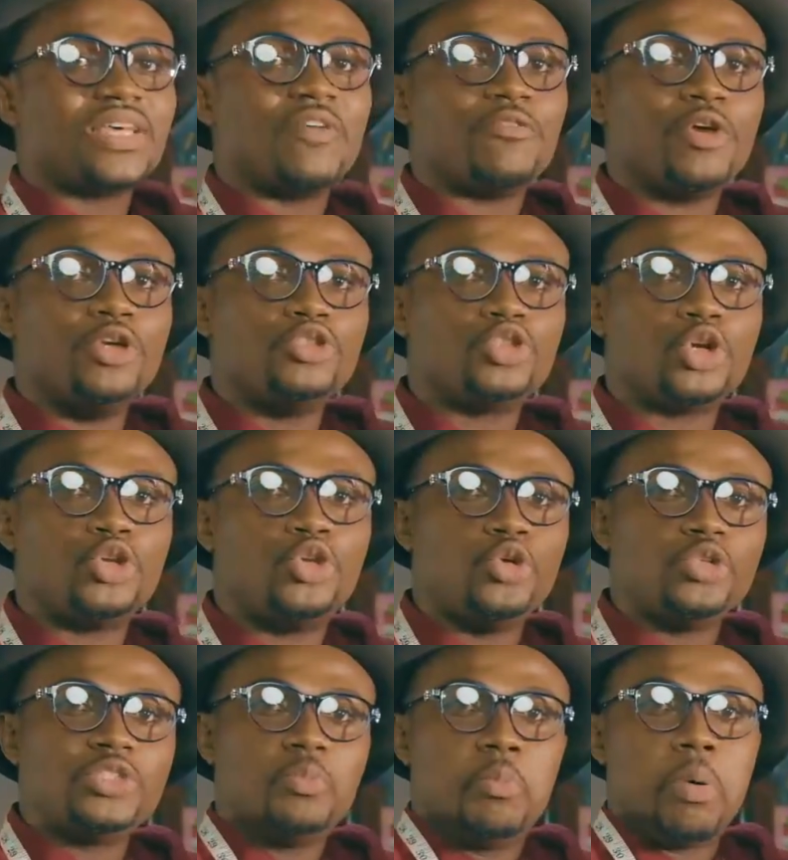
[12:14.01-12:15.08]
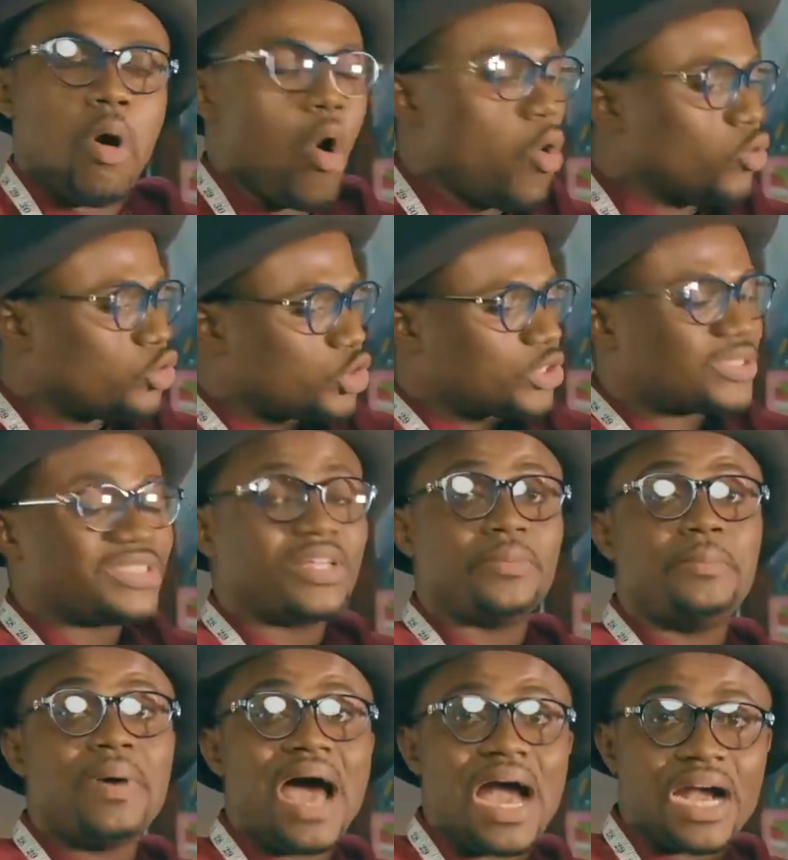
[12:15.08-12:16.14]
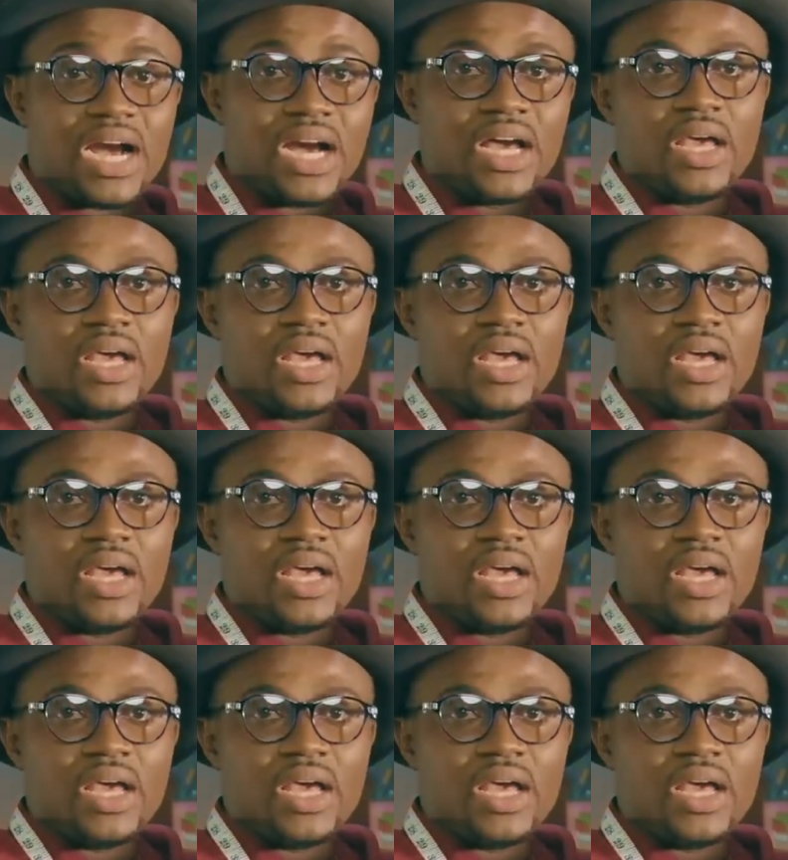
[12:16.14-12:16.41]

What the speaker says: I've introduced bulge to the back.